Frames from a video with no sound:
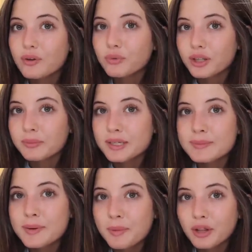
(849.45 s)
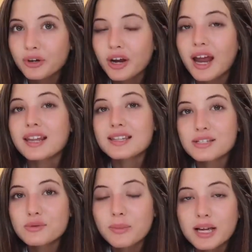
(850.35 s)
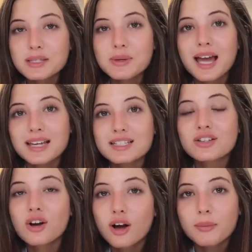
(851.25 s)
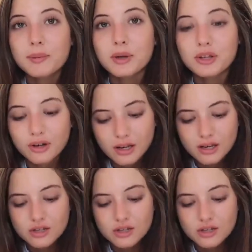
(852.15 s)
I really miss my mother, and this reminds me I need to call my mother.